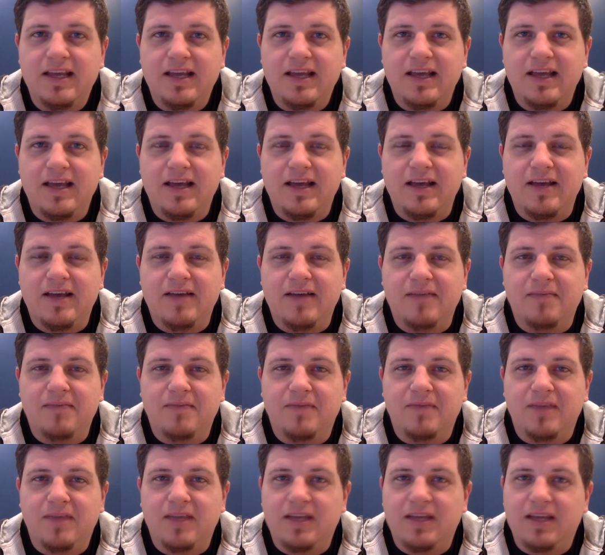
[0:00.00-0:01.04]

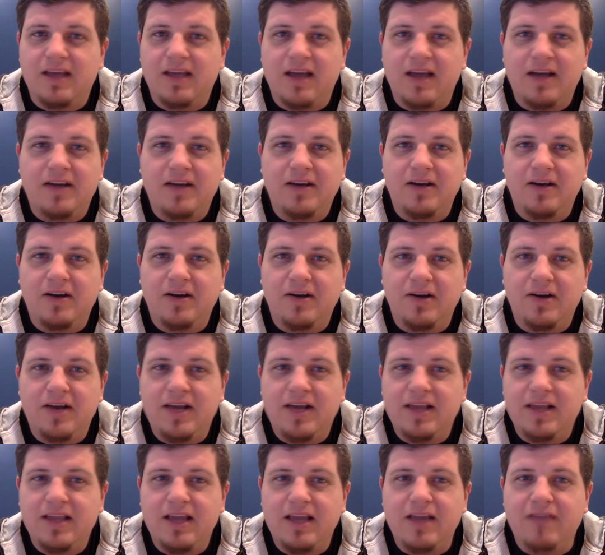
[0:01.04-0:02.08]
Um, that God can
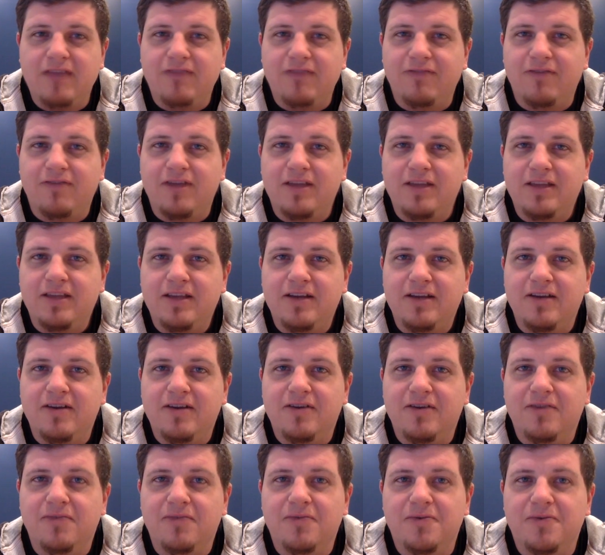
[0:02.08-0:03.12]
create life right there
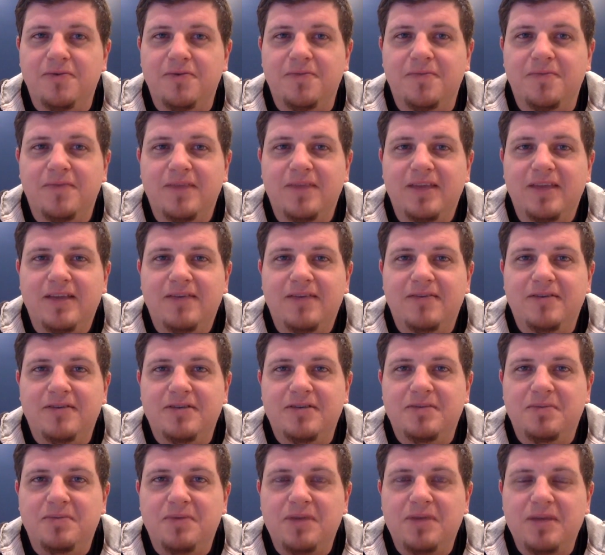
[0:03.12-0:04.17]
in her womb, which
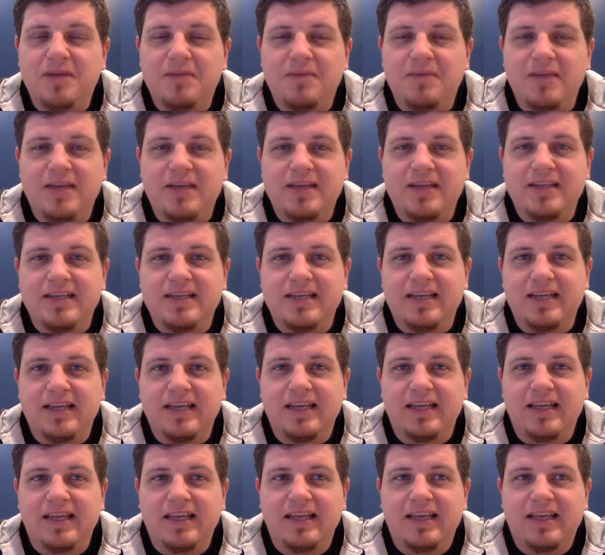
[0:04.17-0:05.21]
is pretty amazing.
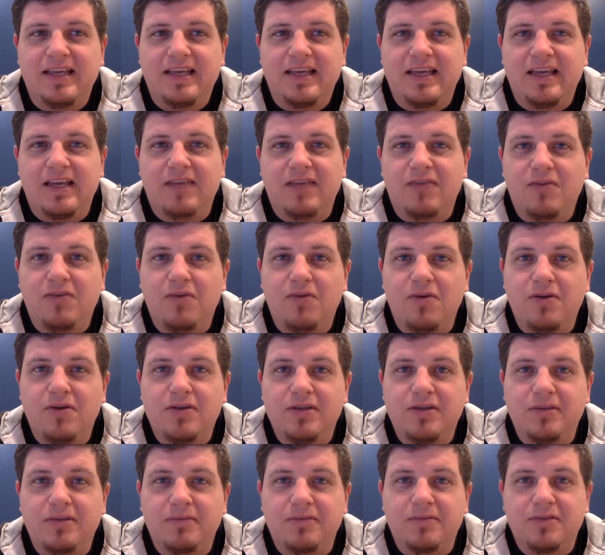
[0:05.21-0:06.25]
And of
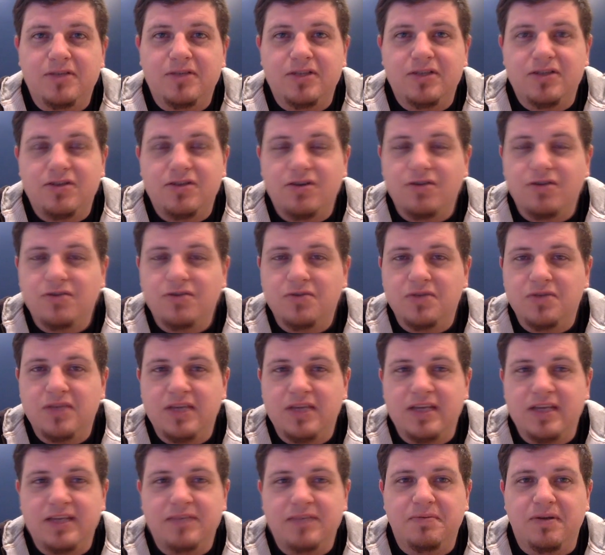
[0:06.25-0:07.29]
course, um, she struggles with
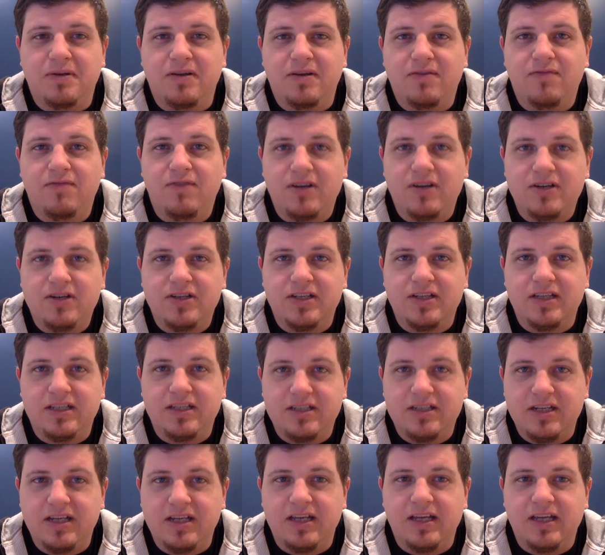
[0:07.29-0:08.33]
this, but eventually
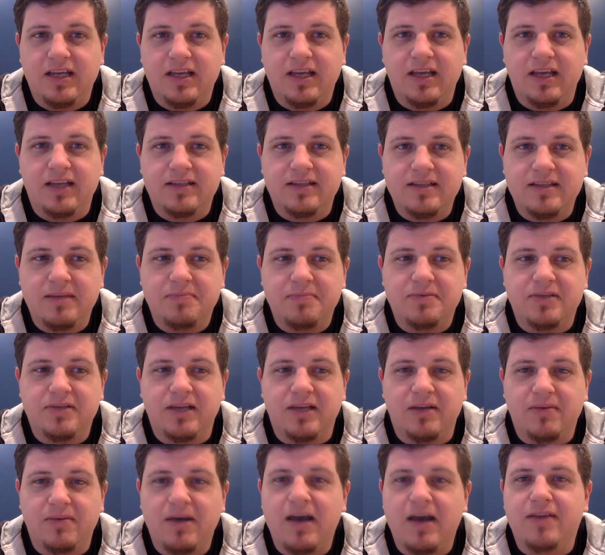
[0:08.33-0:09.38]
she accepts,
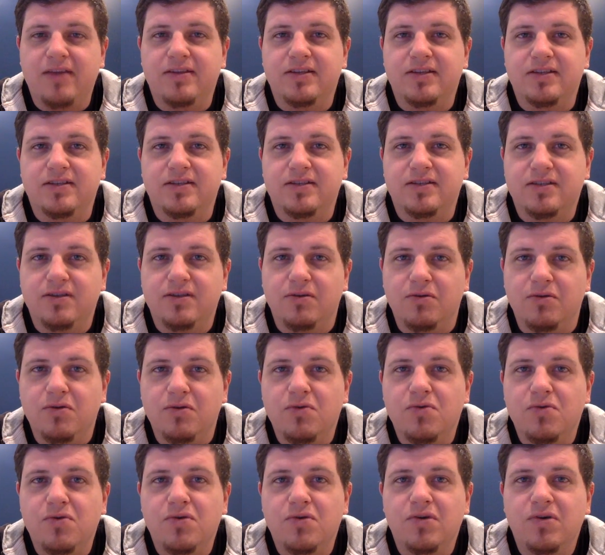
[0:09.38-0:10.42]
like, wow, this is so
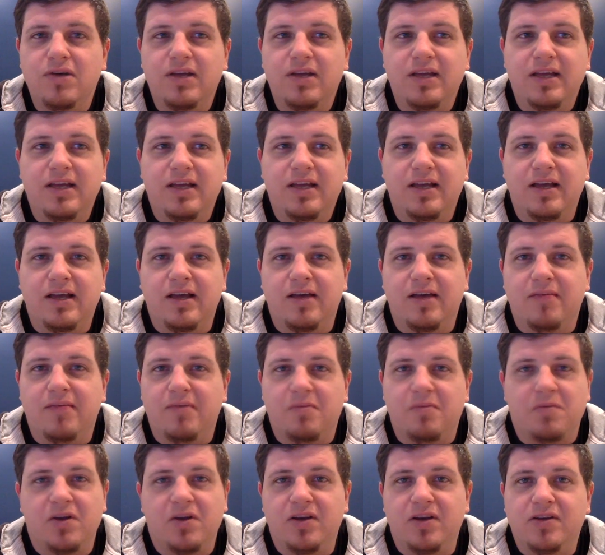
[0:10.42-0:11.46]
cool. Um,
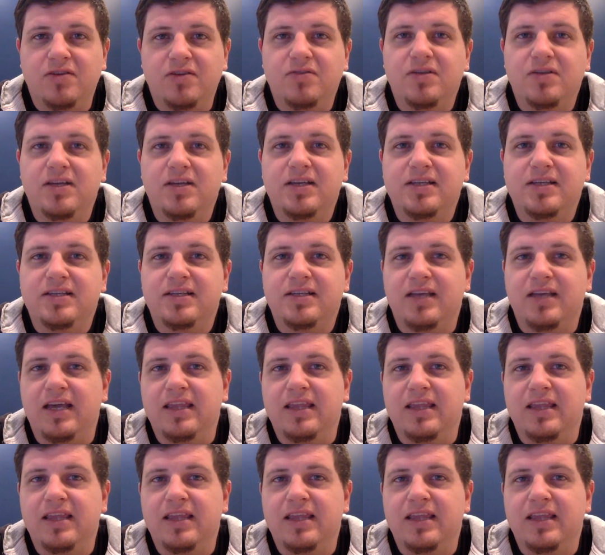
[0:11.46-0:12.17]
I'm going to do this.